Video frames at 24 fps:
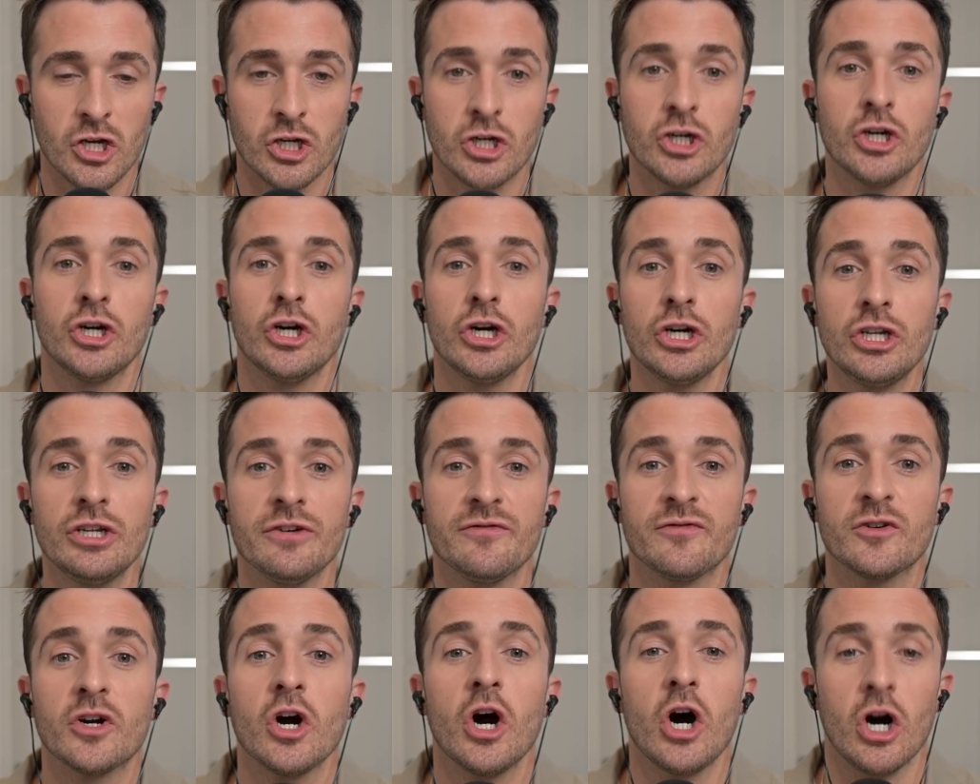Could
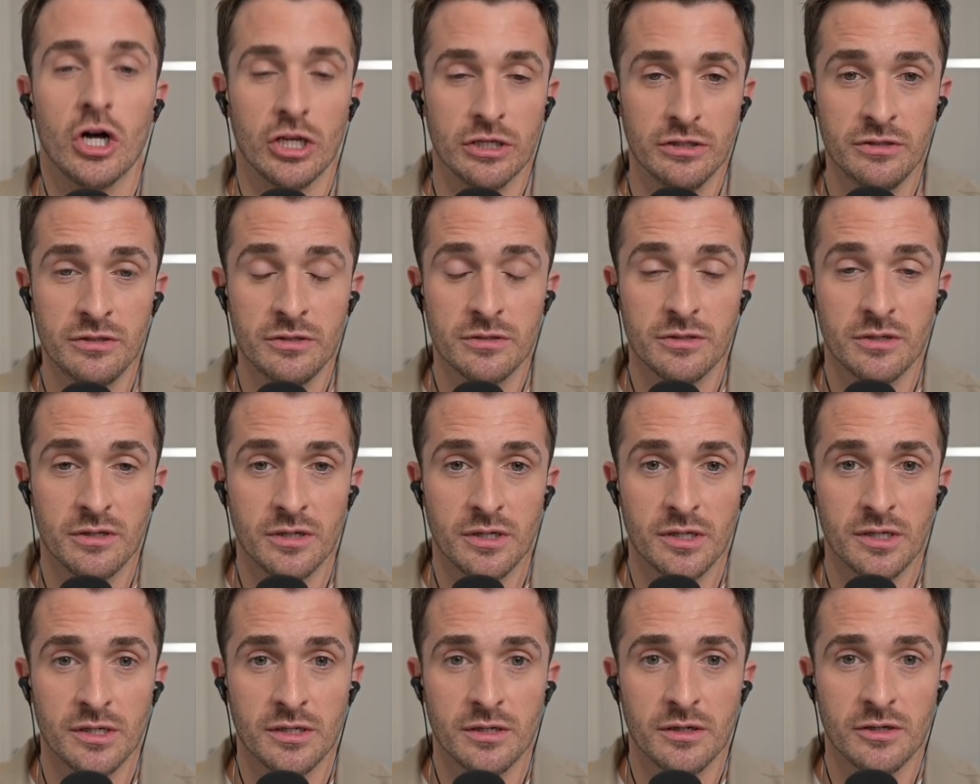have gone
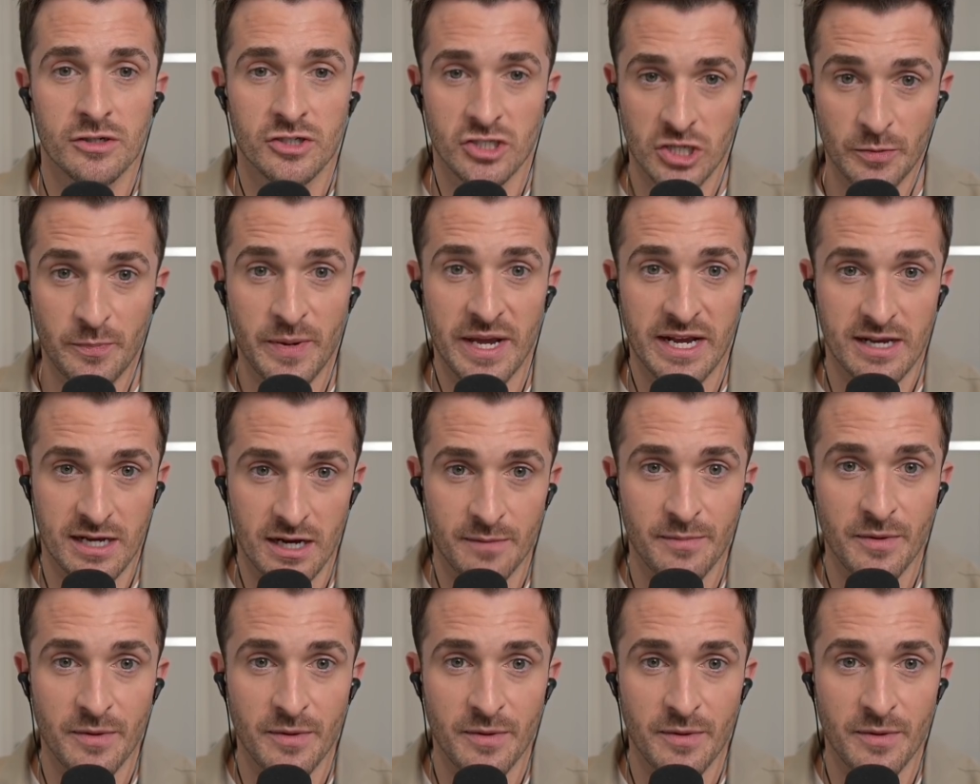to pick